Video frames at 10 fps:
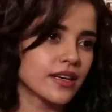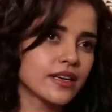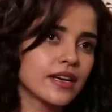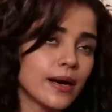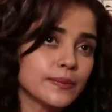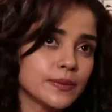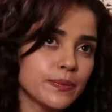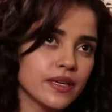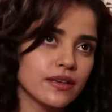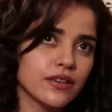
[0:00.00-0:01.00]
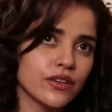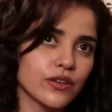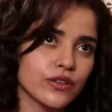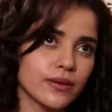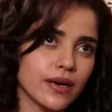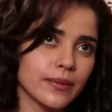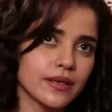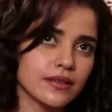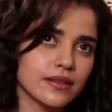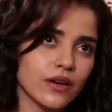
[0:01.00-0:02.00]
It comes, but you know, I
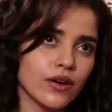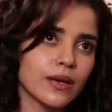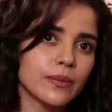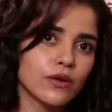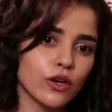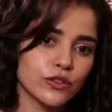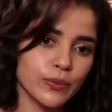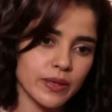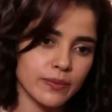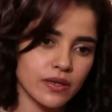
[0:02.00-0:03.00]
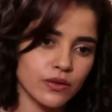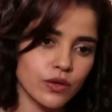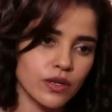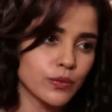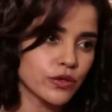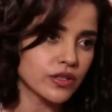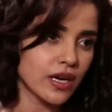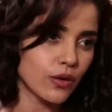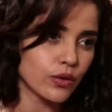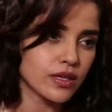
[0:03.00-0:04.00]
mean, there are going to be lots of people who are going to pull you
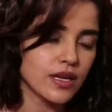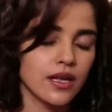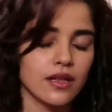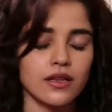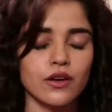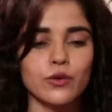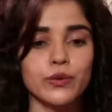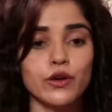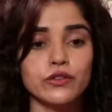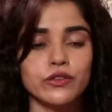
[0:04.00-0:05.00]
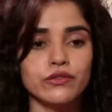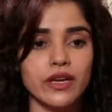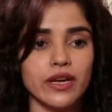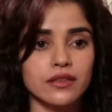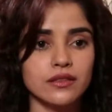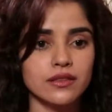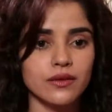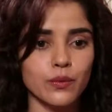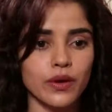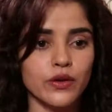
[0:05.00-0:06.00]
down. There are going to be lots of things
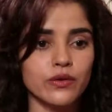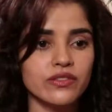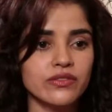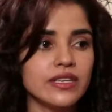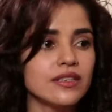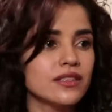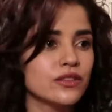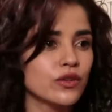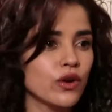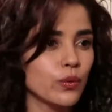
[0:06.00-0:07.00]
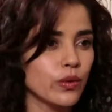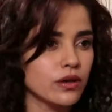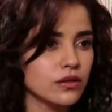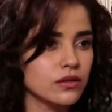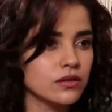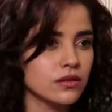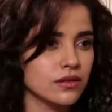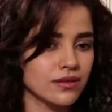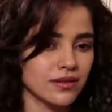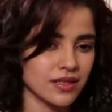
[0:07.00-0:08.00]
where you will feel it's not worth.
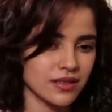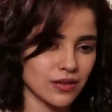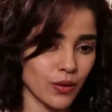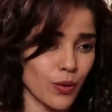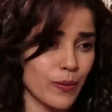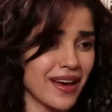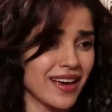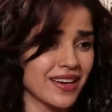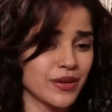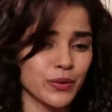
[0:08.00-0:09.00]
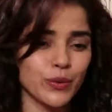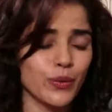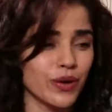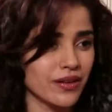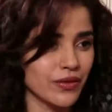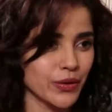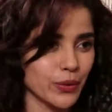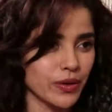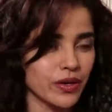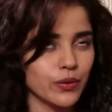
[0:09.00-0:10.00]
Just mm. just go back and do whatever you
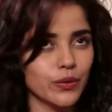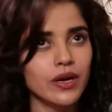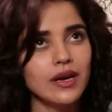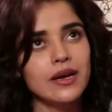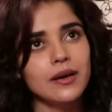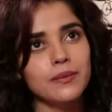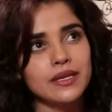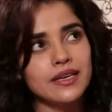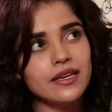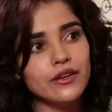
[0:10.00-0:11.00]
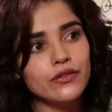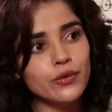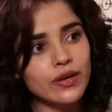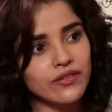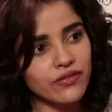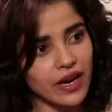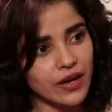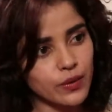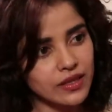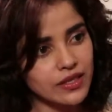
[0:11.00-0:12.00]
want to do. But then if you can
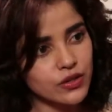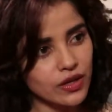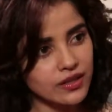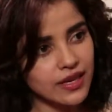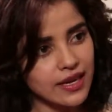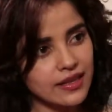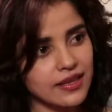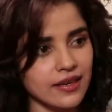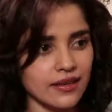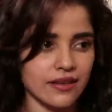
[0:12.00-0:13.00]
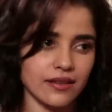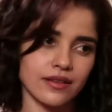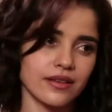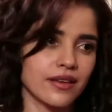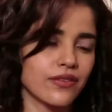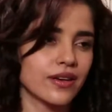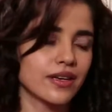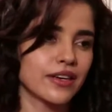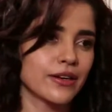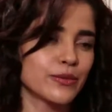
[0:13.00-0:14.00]
fight with these all things, then
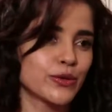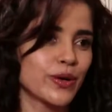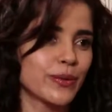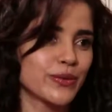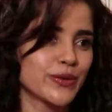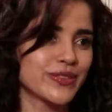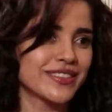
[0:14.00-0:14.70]
definitely dreams do come true.